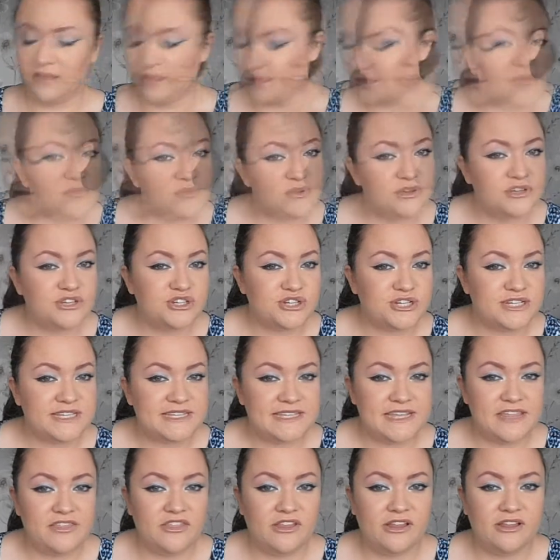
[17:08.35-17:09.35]
I hope you enjoyed
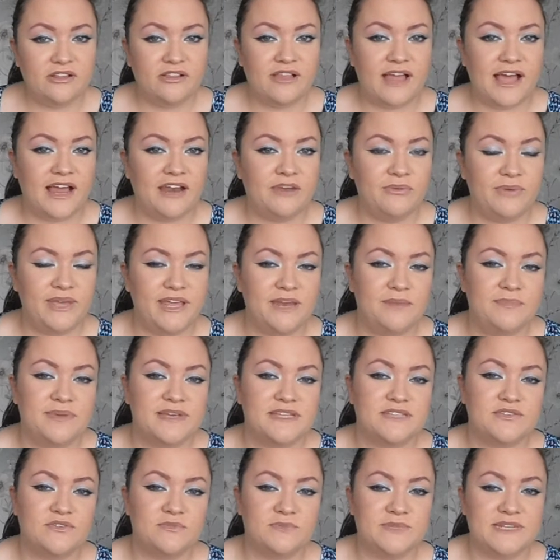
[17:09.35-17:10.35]
seeing the little Halloween
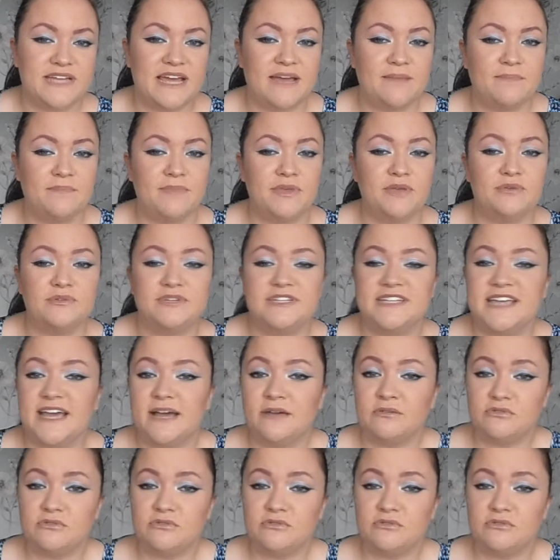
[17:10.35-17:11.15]
bits from TAM Beauty.